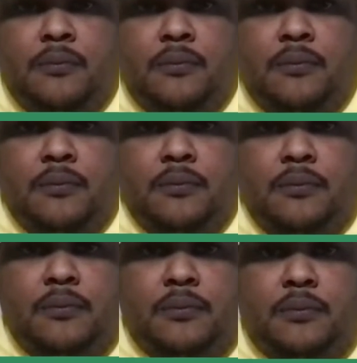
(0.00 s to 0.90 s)

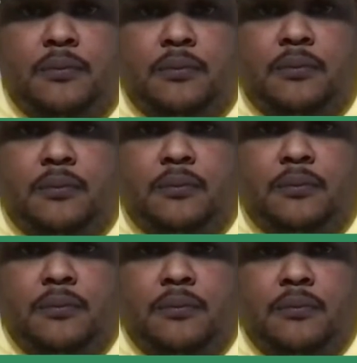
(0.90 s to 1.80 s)

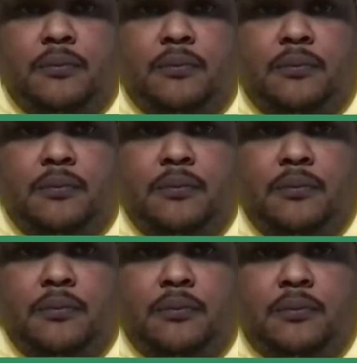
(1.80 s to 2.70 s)

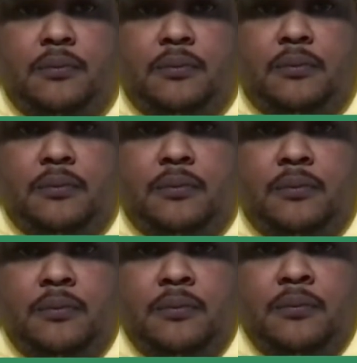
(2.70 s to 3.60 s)

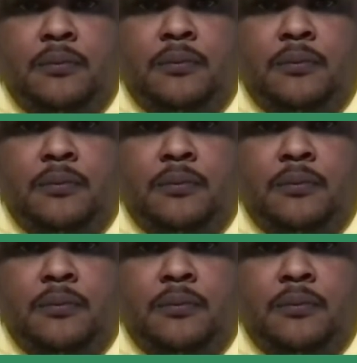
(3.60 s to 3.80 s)
[no speech]